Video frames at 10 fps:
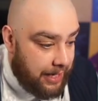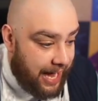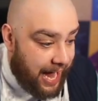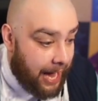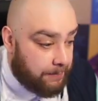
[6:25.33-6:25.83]

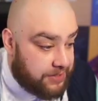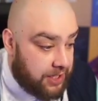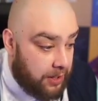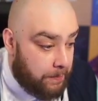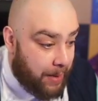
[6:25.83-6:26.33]

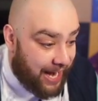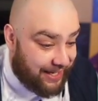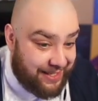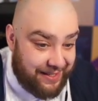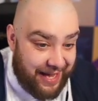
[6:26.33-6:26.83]
Absolute
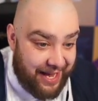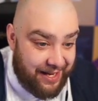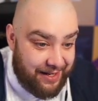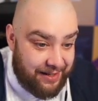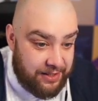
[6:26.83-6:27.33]
bank there.
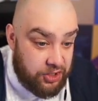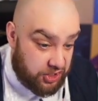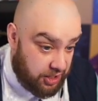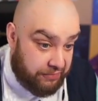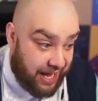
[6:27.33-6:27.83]
Just
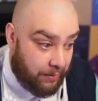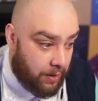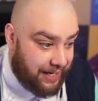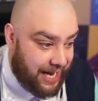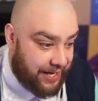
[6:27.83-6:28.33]
off that one
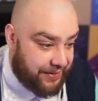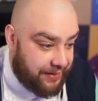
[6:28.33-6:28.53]
card.